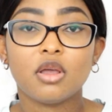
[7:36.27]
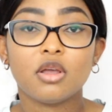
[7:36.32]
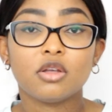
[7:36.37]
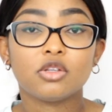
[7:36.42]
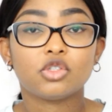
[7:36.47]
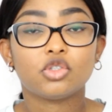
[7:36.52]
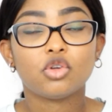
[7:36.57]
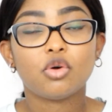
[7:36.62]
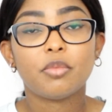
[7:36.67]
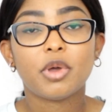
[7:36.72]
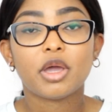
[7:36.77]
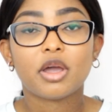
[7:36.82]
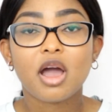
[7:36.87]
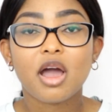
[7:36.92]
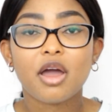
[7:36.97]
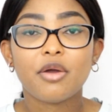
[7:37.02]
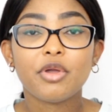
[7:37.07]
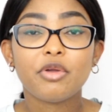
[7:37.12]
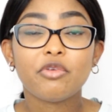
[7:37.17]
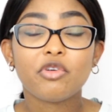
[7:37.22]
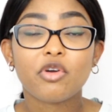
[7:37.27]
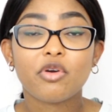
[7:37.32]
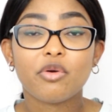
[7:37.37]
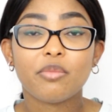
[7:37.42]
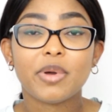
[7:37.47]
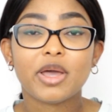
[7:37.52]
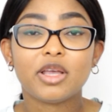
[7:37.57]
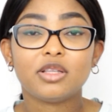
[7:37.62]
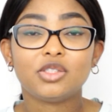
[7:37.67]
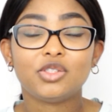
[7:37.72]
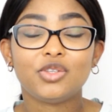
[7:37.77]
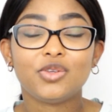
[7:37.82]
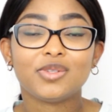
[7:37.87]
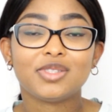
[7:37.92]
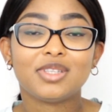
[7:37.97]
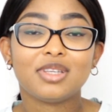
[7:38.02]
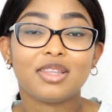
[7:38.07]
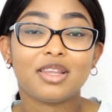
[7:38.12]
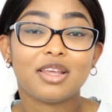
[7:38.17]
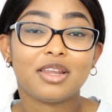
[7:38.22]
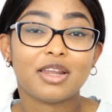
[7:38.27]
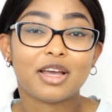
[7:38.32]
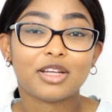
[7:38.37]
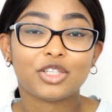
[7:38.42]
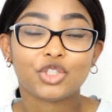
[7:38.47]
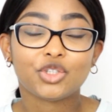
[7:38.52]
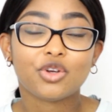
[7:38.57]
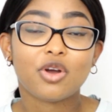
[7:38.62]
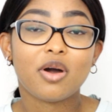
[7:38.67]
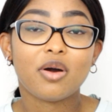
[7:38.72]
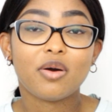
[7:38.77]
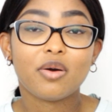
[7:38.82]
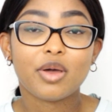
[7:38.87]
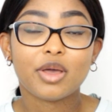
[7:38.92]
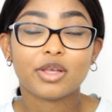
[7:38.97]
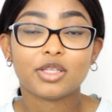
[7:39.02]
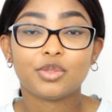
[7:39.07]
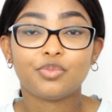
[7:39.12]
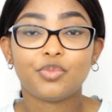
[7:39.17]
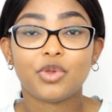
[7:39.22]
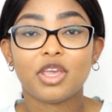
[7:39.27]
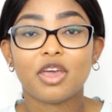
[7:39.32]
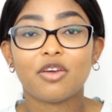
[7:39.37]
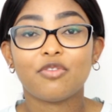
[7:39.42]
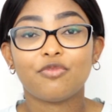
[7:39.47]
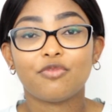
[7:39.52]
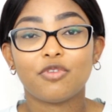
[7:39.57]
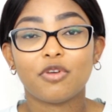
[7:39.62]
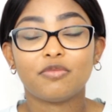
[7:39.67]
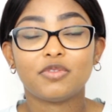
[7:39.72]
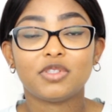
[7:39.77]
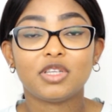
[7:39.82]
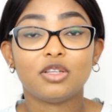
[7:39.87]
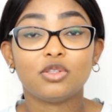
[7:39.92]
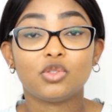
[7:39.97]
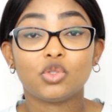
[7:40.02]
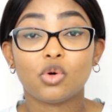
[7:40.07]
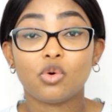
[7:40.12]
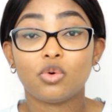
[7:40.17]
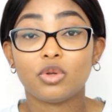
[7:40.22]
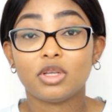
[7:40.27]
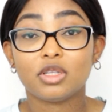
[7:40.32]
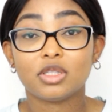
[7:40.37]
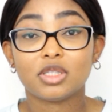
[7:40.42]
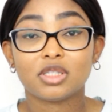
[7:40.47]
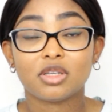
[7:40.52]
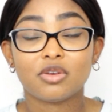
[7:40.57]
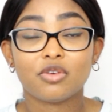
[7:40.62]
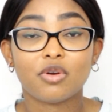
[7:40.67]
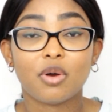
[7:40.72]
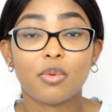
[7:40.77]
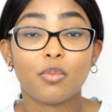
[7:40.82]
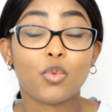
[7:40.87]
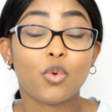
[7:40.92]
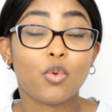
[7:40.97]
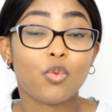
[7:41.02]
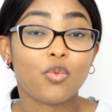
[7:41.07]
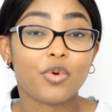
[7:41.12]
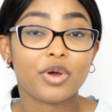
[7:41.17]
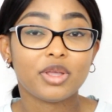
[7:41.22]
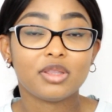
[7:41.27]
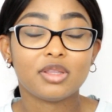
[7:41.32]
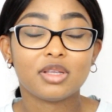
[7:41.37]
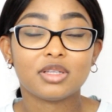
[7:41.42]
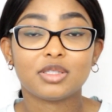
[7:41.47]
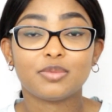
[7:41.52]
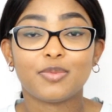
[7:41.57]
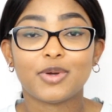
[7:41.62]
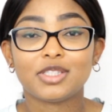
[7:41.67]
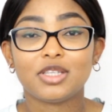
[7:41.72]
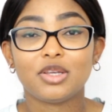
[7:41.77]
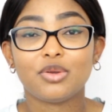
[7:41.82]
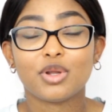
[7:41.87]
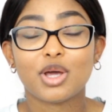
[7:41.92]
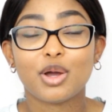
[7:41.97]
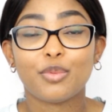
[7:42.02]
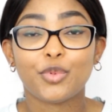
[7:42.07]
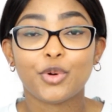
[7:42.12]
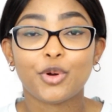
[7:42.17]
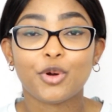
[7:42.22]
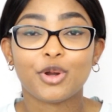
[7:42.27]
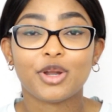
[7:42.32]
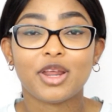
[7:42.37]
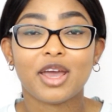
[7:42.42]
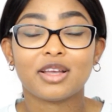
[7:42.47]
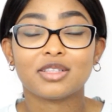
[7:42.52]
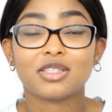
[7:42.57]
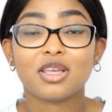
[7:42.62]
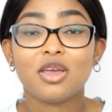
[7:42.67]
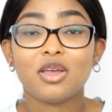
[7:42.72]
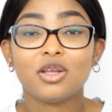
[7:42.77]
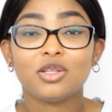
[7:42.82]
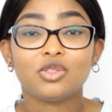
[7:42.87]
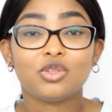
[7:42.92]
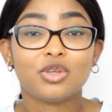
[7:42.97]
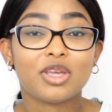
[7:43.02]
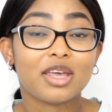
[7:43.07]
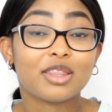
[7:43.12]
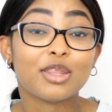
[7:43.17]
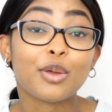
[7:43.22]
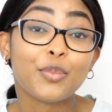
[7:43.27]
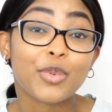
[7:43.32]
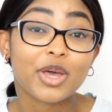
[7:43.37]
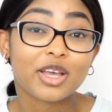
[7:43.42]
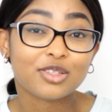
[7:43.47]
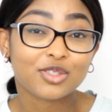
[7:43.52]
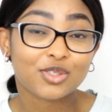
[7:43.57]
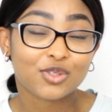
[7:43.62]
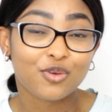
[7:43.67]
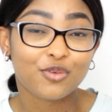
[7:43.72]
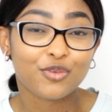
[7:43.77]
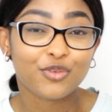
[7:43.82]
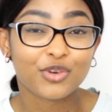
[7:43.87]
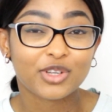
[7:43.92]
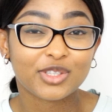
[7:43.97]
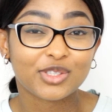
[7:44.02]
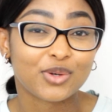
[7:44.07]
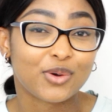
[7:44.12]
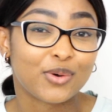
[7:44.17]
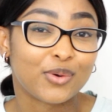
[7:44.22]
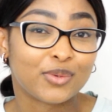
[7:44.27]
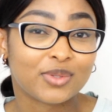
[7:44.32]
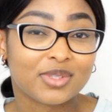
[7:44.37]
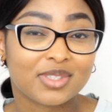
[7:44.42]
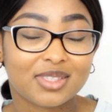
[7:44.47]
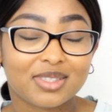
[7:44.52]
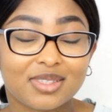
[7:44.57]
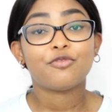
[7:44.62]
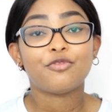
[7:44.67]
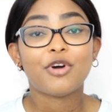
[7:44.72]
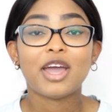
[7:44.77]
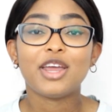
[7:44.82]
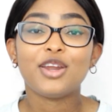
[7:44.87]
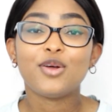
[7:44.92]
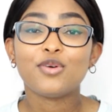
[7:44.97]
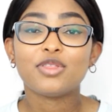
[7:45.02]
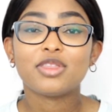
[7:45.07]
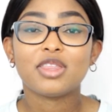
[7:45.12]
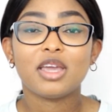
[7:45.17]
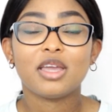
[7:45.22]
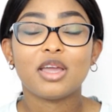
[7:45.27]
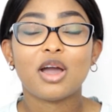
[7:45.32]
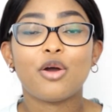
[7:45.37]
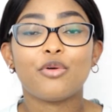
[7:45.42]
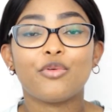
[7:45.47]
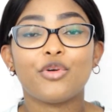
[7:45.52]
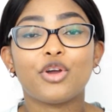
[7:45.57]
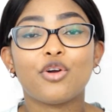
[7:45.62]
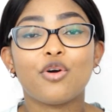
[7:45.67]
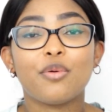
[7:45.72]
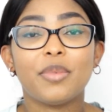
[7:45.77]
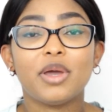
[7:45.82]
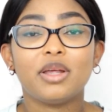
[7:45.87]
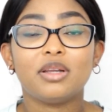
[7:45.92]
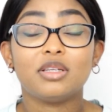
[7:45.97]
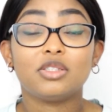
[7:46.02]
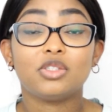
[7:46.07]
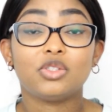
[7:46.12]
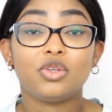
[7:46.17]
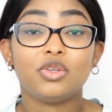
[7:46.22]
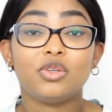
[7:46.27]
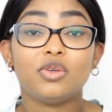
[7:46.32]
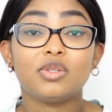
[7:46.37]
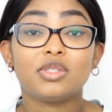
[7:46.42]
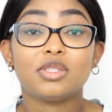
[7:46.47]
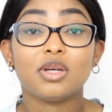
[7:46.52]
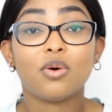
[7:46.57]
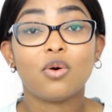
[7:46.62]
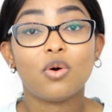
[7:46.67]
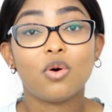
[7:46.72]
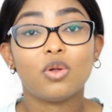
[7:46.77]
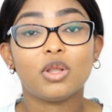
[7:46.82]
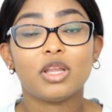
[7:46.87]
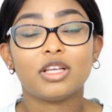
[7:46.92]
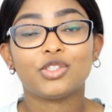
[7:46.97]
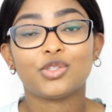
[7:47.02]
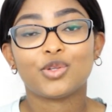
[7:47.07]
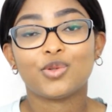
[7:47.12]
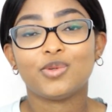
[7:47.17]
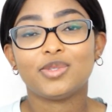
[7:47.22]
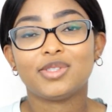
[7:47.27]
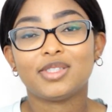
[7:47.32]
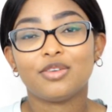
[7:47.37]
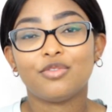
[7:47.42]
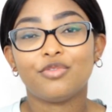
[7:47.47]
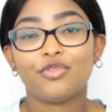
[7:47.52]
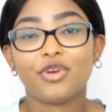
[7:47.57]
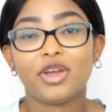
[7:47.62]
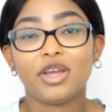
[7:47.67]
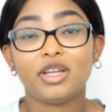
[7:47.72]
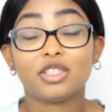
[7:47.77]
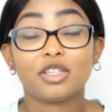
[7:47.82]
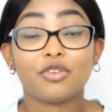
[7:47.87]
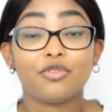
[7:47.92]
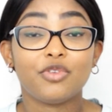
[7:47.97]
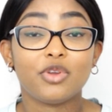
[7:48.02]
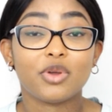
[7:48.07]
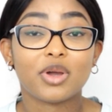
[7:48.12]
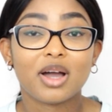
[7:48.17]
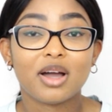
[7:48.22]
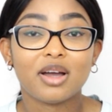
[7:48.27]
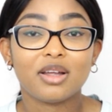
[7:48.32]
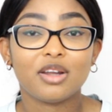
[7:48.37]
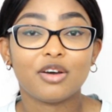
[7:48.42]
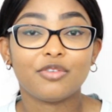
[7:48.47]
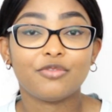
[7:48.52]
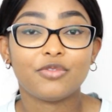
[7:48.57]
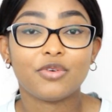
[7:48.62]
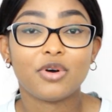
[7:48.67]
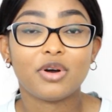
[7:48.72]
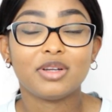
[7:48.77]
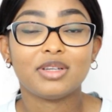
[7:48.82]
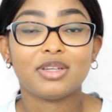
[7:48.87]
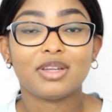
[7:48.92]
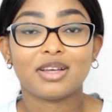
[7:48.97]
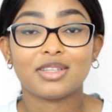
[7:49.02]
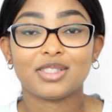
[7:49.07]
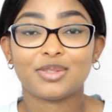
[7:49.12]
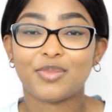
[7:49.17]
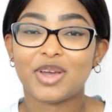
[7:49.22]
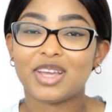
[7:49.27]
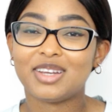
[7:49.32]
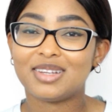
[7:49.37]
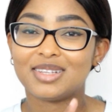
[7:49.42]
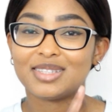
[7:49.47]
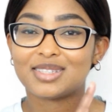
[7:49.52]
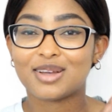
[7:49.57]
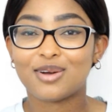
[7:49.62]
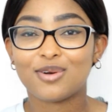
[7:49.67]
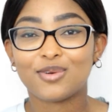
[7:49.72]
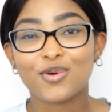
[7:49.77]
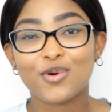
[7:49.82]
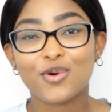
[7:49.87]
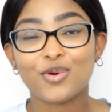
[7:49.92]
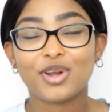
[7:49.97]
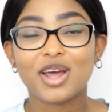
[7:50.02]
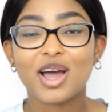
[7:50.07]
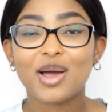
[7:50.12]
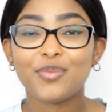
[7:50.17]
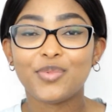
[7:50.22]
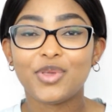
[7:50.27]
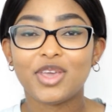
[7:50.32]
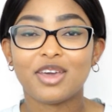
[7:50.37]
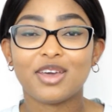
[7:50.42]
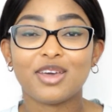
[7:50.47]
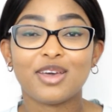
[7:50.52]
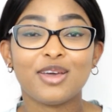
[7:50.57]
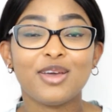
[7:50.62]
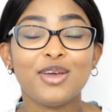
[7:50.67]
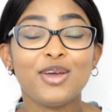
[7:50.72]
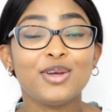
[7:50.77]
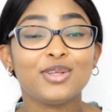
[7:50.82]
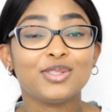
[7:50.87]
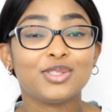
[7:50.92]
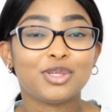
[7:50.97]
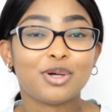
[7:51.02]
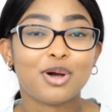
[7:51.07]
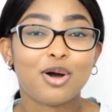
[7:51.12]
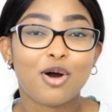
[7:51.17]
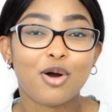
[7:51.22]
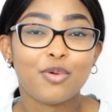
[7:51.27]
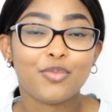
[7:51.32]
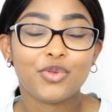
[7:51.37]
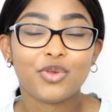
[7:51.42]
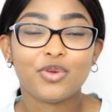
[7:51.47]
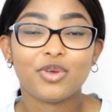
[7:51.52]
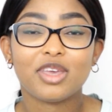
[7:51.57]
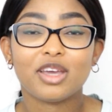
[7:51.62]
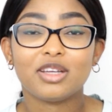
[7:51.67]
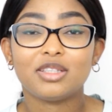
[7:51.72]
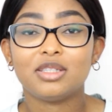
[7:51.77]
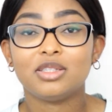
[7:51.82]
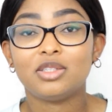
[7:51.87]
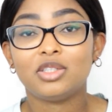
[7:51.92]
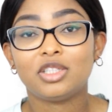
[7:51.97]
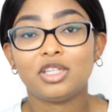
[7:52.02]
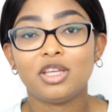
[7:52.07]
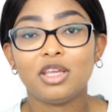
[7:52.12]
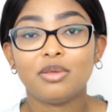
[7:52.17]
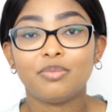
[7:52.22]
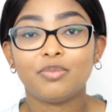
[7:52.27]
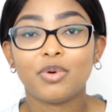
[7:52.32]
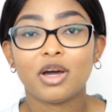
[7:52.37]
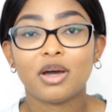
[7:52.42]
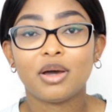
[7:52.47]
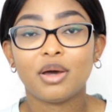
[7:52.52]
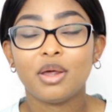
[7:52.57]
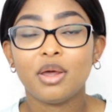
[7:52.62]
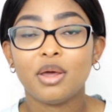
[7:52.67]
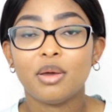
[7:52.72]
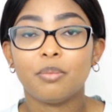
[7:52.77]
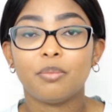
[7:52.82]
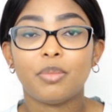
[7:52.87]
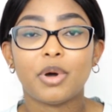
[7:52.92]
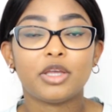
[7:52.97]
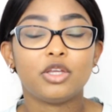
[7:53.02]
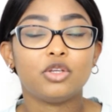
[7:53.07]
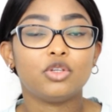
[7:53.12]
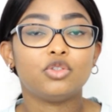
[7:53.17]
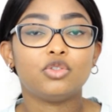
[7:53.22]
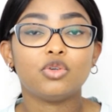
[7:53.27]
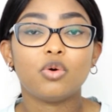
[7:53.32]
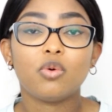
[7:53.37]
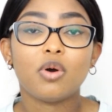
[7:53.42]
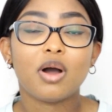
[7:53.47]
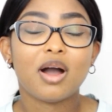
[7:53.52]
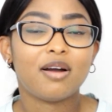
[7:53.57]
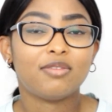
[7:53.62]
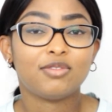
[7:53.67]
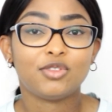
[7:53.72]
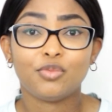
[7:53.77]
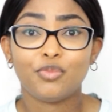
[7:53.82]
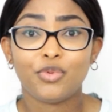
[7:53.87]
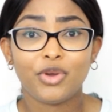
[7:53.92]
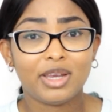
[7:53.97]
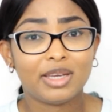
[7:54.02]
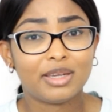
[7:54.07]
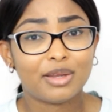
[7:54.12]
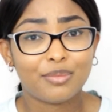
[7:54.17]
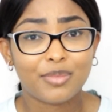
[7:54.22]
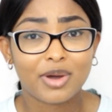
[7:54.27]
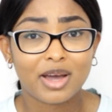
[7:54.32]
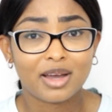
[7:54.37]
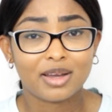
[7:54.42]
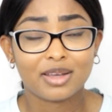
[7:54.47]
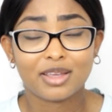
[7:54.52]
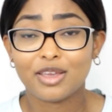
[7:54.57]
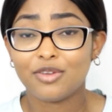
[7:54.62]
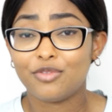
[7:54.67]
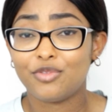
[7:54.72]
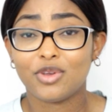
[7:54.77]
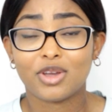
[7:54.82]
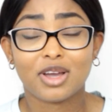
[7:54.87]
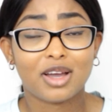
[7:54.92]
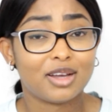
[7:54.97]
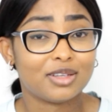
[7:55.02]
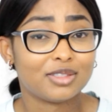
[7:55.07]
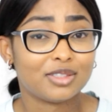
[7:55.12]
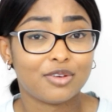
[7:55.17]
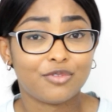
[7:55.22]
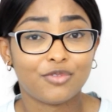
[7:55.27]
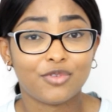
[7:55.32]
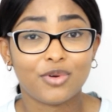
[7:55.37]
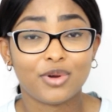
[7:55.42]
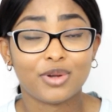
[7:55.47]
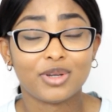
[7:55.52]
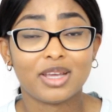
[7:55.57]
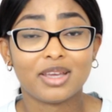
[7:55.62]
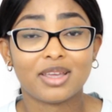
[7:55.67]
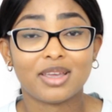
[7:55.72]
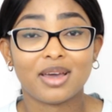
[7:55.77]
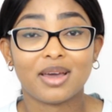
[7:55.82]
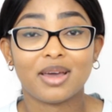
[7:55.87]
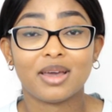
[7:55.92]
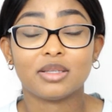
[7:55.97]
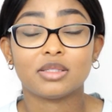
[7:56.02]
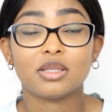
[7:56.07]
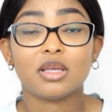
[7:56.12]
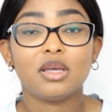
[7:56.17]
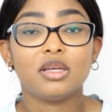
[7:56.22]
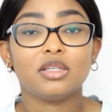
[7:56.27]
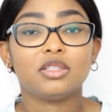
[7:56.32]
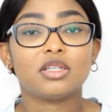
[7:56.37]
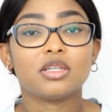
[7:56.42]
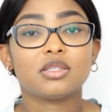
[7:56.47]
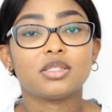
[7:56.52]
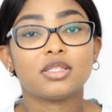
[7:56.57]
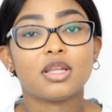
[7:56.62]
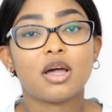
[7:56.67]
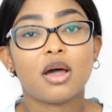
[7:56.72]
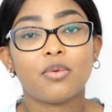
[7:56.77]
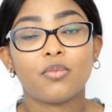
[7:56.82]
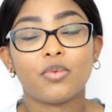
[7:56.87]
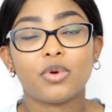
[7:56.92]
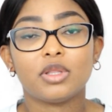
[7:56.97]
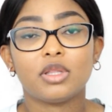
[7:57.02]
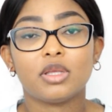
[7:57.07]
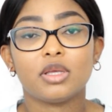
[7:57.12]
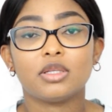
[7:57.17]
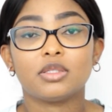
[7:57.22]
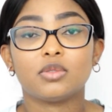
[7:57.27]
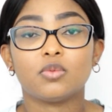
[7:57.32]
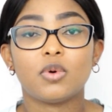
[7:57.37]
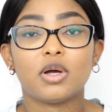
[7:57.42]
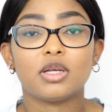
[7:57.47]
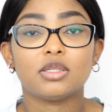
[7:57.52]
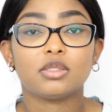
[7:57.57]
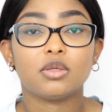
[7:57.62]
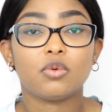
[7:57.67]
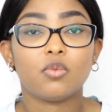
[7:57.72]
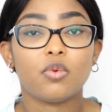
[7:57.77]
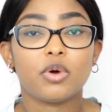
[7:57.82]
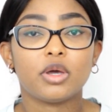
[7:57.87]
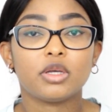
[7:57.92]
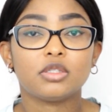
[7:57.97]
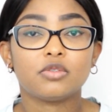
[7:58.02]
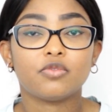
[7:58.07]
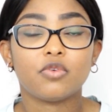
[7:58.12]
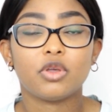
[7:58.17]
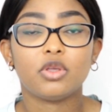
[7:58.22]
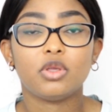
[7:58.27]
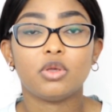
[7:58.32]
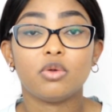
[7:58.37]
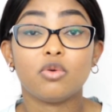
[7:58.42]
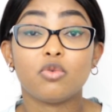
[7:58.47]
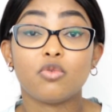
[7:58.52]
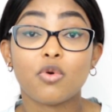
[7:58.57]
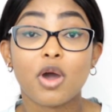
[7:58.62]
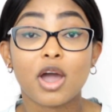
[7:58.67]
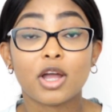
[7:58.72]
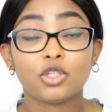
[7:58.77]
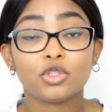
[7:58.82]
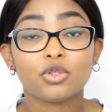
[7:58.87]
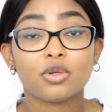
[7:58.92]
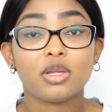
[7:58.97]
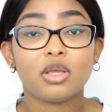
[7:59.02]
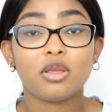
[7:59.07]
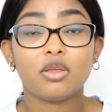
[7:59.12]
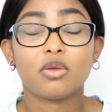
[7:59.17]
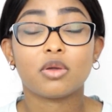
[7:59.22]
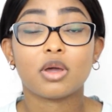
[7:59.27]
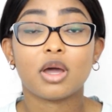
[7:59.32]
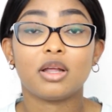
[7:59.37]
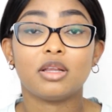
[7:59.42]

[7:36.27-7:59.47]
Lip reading: So Makari recommends using the NATURALLE SPF 15 toning serum with this particular product to get the best of results. The final thing I'll recommend is to use the whole exclusive range. If you can't afford, that's my discount code up here to help you get it cheaper, but you don't have to break the bank if you can't afford it guys. Just start with this. Once it works for you, gradually you can